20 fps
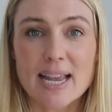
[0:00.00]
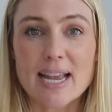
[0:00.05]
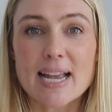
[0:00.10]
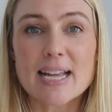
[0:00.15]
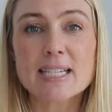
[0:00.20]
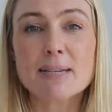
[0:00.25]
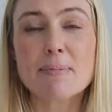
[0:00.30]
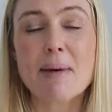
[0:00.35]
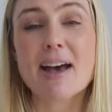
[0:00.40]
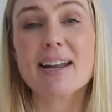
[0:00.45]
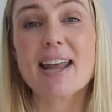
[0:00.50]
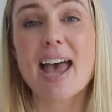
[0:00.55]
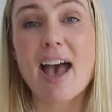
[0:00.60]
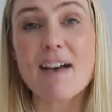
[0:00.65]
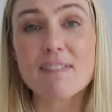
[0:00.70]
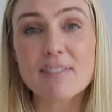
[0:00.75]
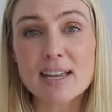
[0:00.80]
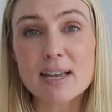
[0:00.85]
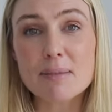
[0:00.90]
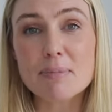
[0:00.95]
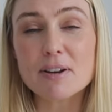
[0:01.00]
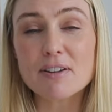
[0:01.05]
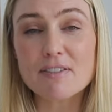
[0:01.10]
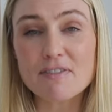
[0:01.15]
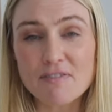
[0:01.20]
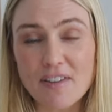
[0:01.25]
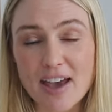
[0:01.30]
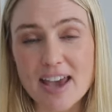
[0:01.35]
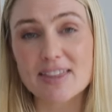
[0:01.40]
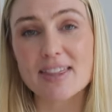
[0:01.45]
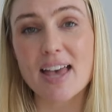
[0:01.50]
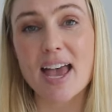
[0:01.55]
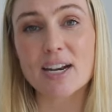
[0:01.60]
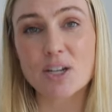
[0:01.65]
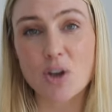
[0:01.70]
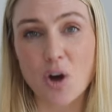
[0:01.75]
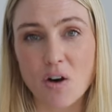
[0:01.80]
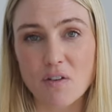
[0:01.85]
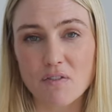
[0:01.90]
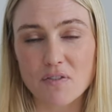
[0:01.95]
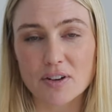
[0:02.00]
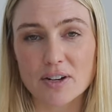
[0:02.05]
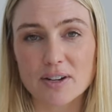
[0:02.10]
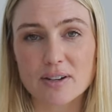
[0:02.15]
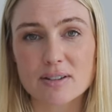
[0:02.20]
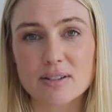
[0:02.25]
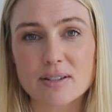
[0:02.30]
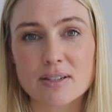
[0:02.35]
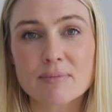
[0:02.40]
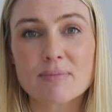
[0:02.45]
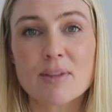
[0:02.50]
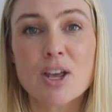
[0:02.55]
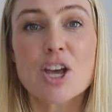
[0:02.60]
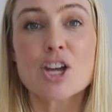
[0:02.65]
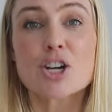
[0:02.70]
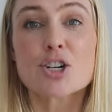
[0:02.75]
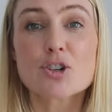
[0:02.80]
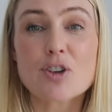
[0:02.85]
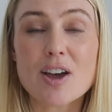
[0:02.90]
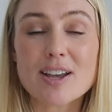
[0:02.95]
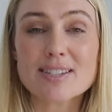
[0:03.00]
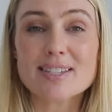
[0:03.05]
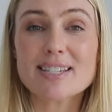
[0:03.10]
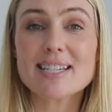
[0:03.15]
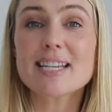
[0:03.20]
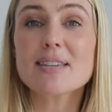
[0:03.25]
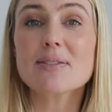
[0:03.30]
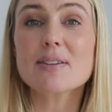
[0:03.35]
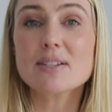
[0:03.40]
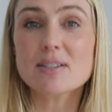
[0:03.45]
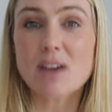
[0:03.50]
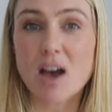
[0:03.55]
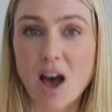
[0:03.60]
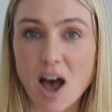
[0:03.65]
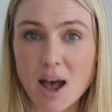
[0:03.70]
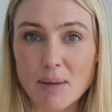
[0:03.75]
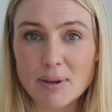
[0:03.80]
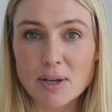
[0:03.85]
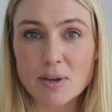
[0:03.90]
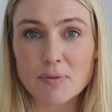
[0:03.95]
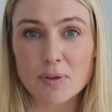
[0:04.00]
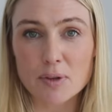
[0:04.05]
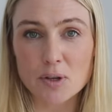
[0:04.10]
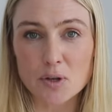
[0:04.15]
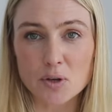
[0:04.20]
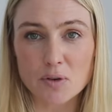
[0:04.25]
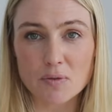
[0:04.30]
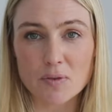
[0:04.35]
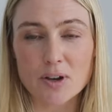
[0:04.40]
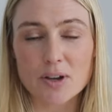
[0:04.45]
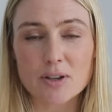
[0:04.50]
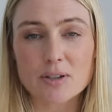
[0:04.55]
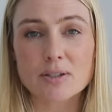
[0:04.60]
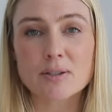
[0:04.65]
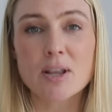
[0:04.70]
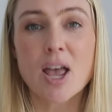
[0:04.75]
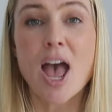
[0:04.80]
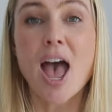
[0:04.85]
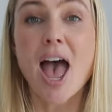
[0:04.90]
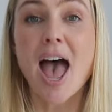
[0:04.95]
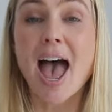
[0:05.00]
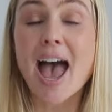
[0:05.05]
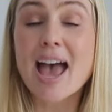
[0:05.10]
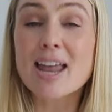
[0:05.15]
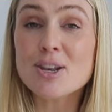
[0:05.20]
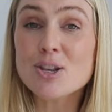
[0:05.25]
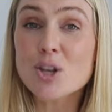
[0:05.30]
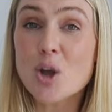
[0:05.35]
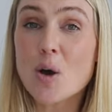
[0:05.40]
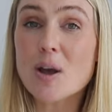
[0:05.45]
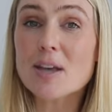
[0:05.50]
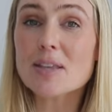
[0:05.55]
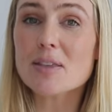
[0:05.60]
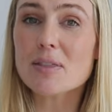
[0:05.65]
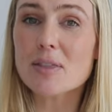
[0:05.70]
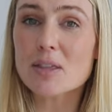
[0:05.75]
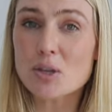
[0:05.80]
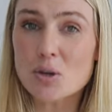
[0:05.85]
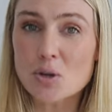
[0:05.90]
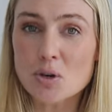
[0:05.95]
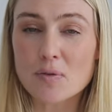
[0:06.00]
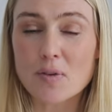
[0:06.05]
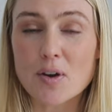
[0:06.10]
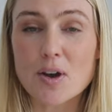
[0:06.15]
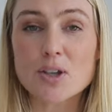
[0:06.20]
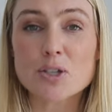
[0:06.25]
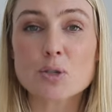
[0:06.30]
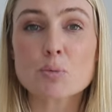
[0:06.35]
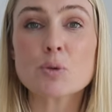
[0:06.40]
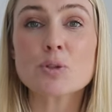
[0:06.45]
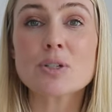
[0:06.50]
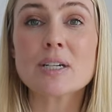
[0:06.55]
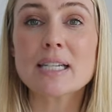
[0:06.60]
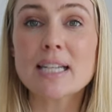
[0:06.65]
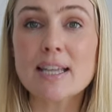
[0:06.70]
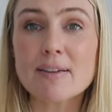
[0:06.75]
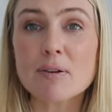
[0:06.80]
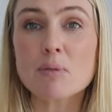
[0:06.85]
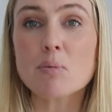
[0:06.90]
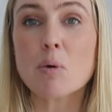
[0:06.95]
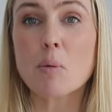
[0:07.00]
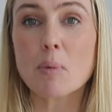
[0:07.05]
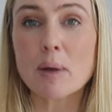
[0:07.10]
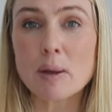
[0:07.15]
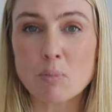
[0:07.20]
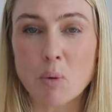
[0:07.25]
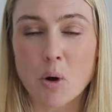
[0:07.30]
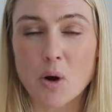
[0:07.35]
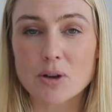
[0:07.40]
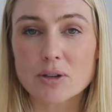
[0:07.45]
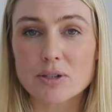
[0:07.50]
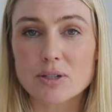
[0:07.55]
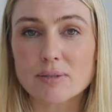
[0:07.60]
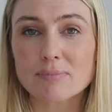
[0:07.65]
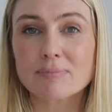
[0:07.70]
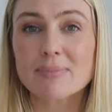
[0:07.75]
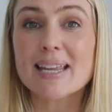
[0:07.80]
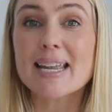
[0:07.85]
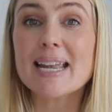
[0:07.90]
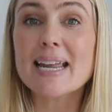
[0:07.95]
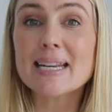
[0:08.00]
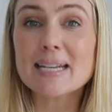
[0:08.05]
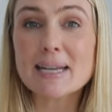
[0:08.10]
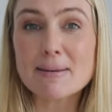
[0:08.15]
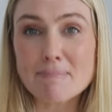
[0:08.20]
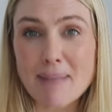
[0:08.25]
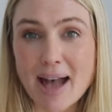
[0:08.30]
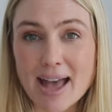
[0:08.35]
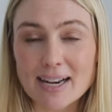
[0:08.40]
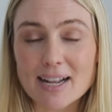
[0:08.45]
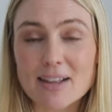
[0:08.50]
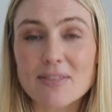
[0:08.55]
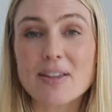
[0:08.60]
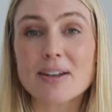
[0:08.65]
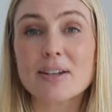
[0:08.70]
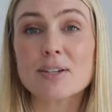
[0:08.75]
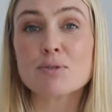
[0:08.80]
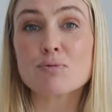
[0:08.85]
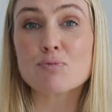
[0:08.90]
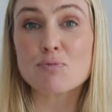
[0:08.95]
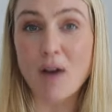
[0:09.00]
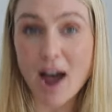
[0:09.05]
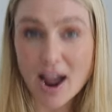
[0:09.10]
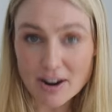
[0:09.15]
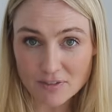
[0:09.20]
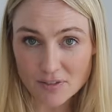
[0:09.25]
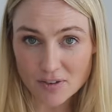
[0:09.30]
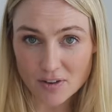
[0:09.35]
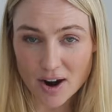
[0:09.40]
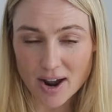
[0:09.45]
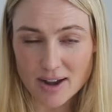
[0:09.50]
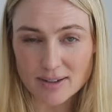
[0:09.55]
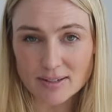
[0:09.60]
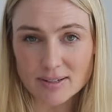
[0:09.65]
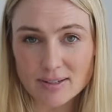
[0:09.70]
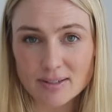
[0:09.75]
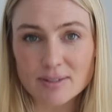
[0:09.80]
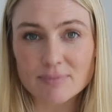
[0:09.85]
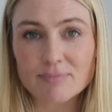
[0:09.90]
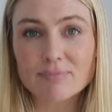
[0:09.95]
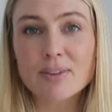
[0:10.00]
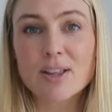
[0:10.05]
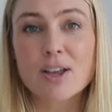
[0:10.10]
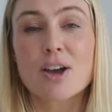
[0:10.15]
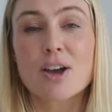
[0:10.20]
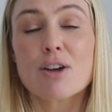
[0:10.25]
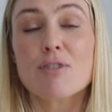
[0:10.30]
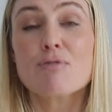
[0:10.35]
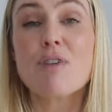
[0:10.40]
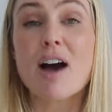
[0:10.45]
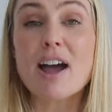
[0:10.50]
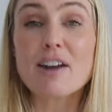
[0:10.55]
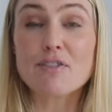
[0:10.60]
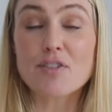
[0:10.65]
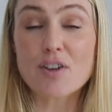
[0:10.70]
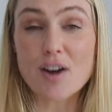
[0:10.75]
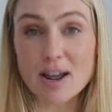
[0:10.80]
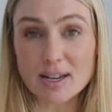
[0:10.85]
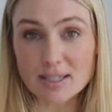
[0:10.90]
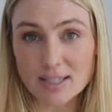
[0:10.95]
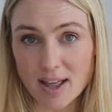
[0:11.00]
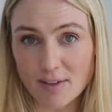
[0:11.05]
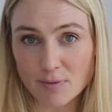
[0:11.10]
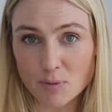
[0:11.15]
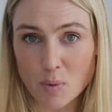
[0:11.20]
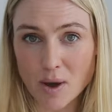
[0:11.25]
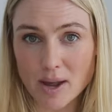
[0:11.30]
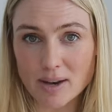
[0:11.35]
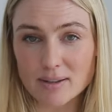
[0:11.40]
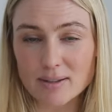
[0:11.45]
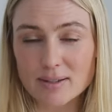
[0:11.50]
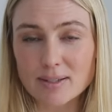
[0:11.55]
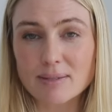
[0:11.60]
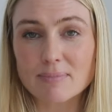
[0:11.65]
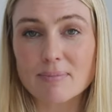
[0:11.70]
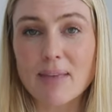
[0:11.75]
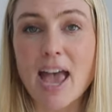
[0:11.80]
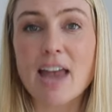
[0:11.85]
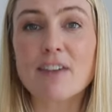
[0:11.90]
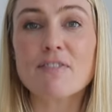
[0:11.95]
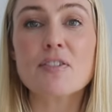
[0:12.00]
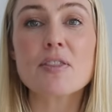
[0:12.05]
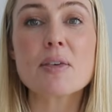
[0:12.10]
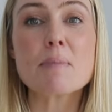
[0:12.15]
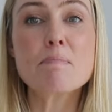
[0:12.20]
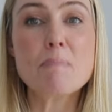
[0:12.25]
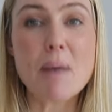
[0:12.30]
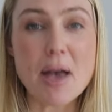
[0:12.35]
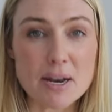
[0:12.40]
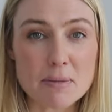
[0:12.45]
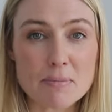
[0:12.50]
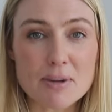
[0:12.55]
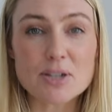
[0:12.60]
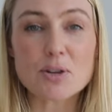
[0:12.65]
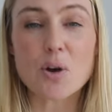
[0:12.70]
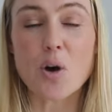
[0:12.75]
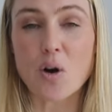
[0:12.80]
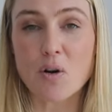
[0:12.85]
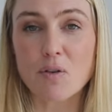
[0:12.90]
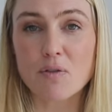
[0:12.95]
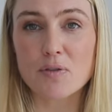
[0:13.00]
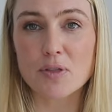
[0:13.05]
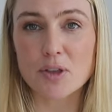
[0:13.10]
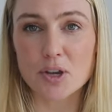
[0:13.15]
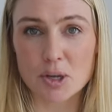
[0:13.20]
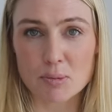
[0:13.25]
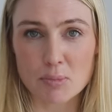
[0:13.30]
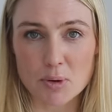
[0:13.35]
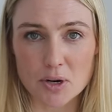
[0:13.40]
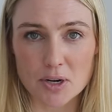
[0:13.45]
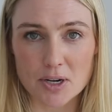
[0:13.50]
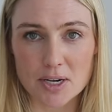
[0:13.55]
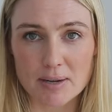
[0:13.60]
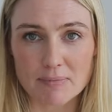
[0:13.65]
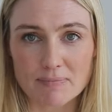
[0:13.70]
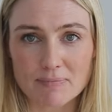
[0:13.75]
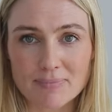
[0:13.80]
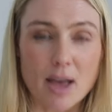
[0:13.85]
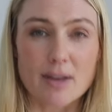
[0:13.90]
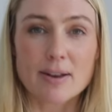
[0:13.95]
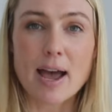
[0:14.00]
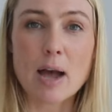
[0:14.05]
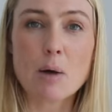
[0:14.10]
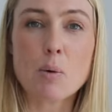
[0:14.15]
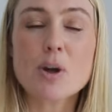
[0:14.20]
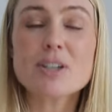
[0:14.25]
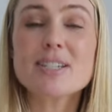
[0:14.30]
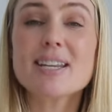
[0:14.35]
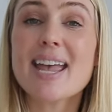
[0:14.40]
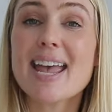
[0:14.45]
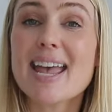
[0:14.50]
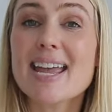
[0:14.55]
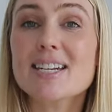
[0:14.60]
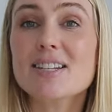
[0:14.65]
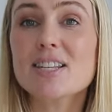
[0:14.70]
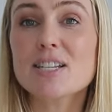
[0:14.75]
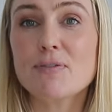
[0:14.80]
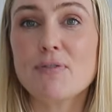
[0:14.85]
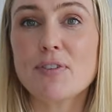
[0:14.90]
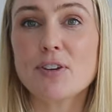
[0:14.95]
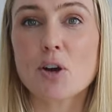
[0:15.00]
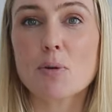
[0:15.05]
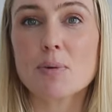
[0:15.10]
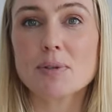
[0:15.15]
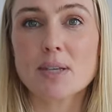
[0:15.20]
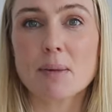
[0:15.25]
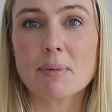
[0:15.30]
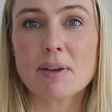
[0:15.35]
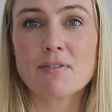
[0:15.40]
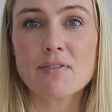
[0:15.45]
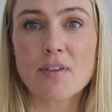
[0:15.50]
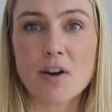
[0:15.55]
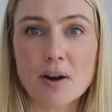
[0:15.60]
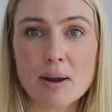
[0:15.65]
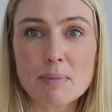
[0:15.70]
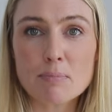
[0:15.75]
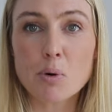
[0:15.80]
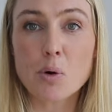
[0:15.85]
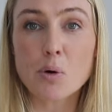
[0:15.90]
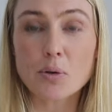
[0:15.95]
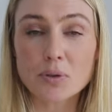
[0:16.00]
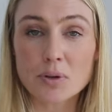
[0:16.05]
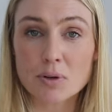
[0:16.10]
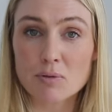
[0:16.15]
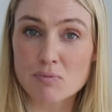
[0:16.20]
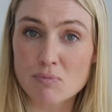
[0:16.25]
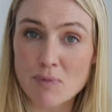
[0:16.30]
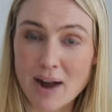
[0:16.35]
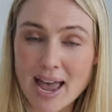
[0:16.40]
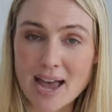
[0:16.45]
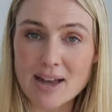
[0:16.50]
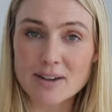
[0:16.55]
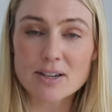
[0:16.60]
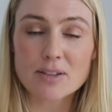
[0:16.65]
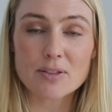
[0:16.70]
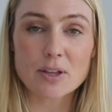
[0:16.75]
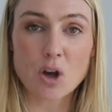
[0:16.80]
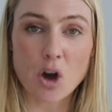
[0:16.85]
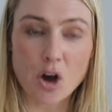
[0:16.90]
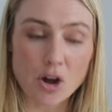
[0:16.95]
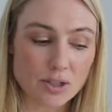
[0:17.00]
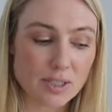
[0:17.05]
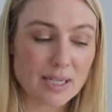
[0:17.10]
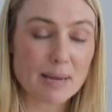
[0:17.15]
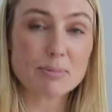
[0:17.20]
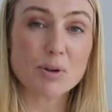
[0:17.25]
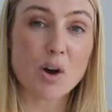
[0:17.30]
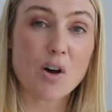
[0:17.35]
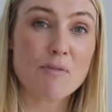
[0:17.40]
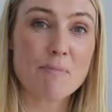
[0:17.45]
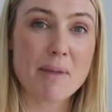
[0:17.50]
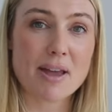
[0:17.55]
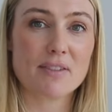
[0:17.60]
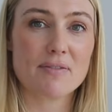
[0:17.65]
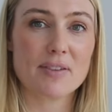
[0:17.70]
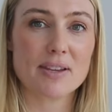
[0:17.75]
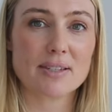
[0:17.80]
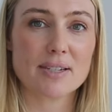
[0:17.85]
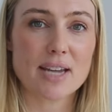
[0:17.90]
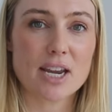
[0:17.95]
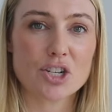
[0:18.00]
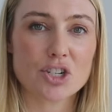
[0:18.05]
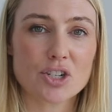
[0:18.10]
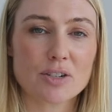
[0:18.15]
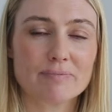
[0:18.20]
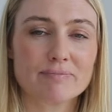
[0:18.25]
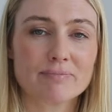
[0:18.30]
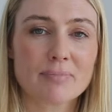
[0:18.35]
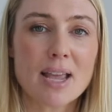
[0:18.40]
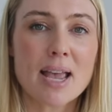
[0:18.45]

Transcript: It's about having a bit of faith and confidence, trusting in the timing of the universe, and knowing that the universe will deliver what we want in a manner that is right for us, right for our loved ones, and for the betterment of the community. Now, I want to end this video with something very important around the concept of manifestation.